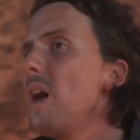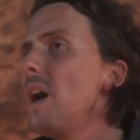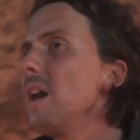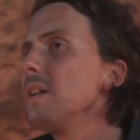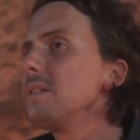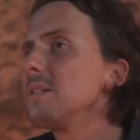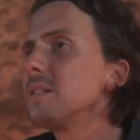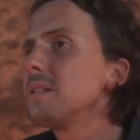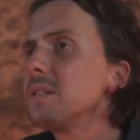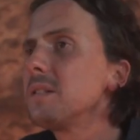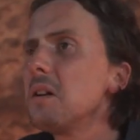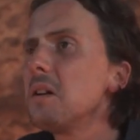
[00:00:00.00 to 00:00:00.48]

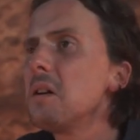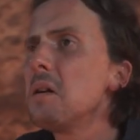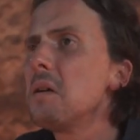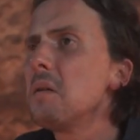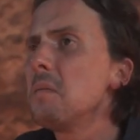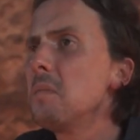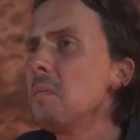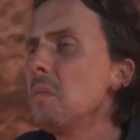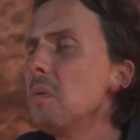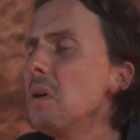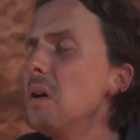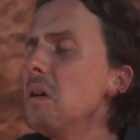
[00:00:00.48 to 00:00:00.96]
that
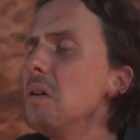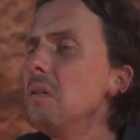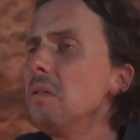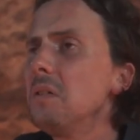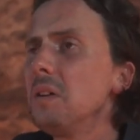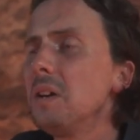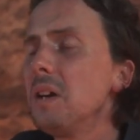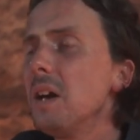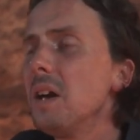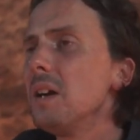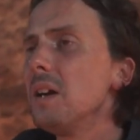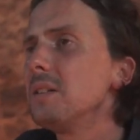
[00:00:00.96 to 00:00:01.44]

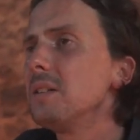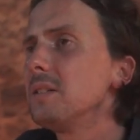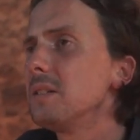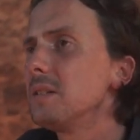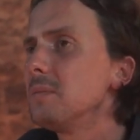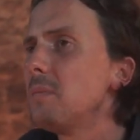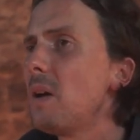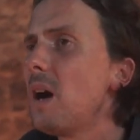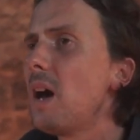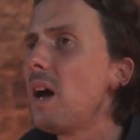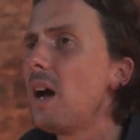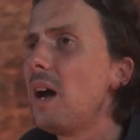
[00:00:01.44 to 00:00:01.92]
someone
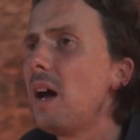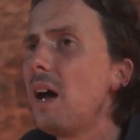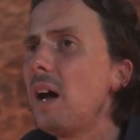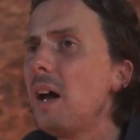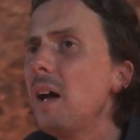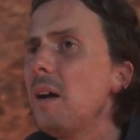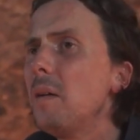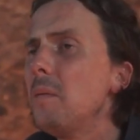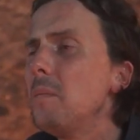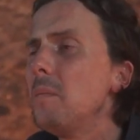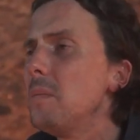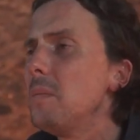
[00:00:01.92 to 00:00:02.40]
gets
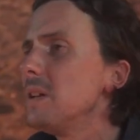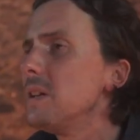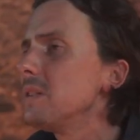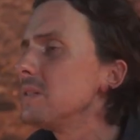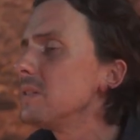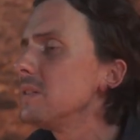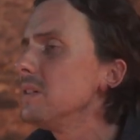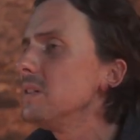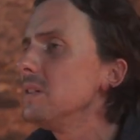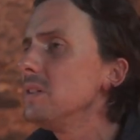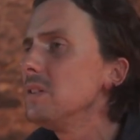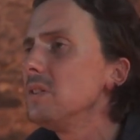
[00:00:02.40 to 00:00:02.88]
my
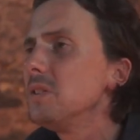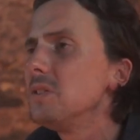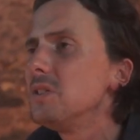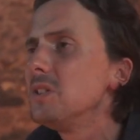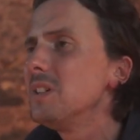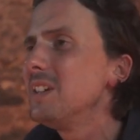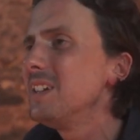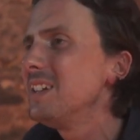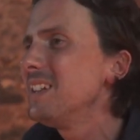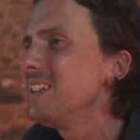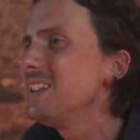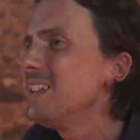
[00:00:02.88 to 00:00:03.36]

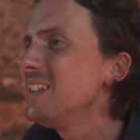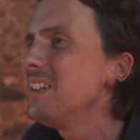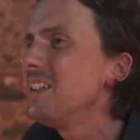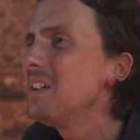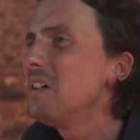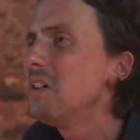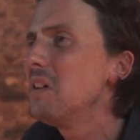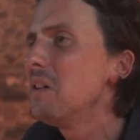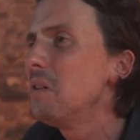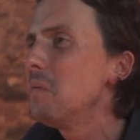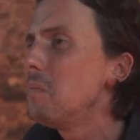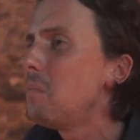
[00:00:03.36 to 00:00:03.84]
message in
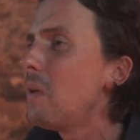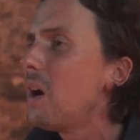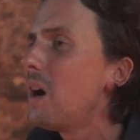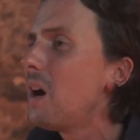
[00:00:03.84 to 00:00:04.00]
the